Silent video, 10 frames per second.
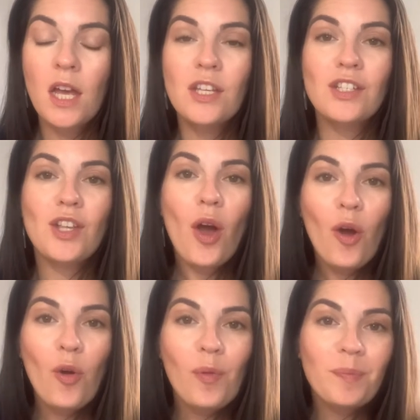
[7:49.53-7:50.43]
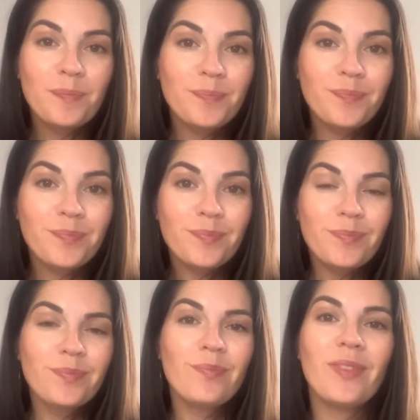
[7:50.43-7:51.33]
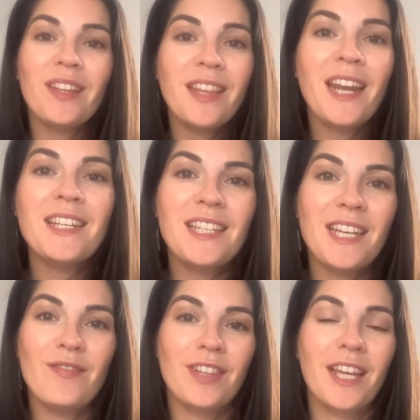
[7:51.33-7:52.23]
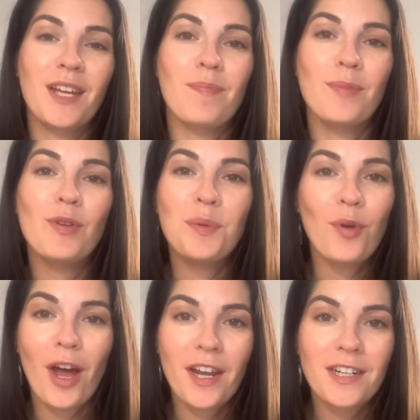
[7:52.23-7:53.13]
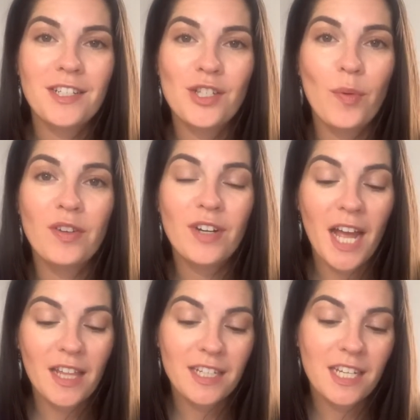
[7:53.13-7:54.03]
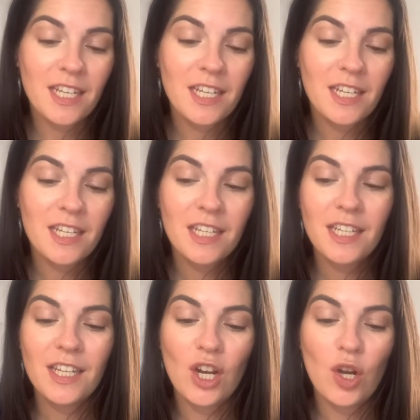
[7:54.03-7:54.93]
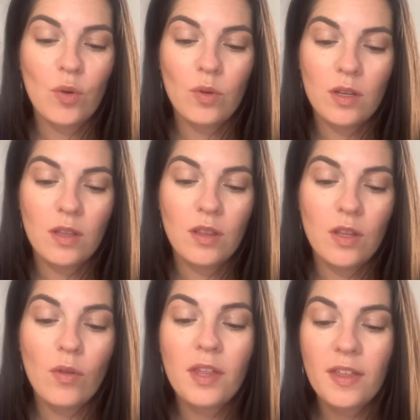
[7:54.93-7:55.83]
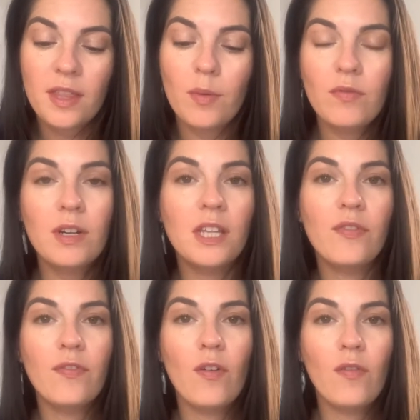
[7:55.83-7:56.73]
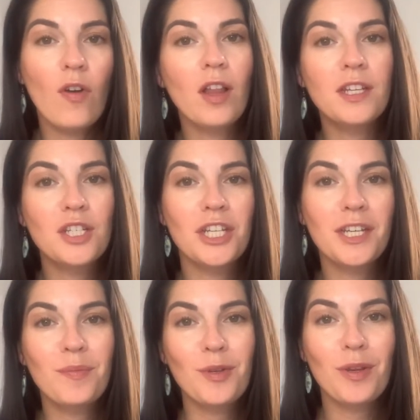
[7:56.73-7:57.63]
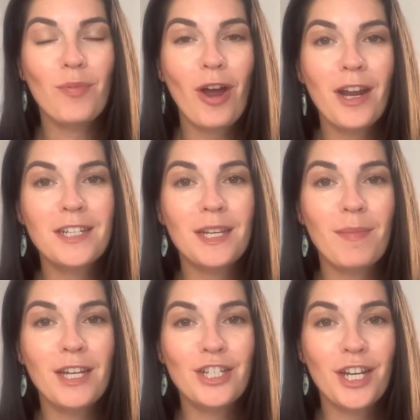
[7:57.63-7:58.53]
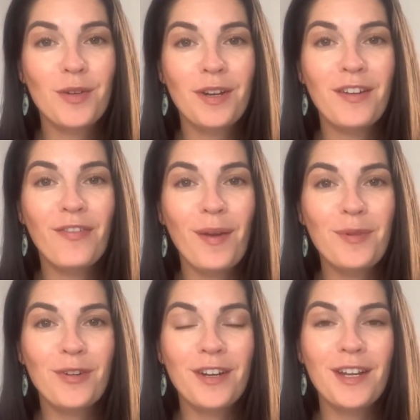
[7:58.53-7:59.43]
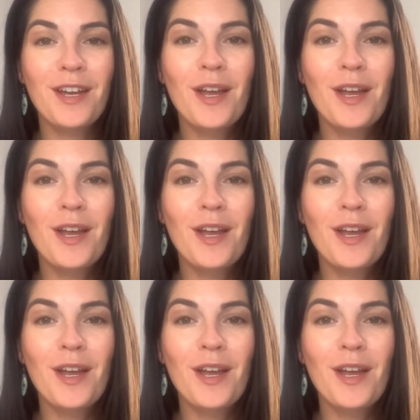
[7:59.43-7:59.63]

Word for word: So that isn't even like a beauty product. So in reality, you know, the only thing that would really fall into a beauty product in my January and February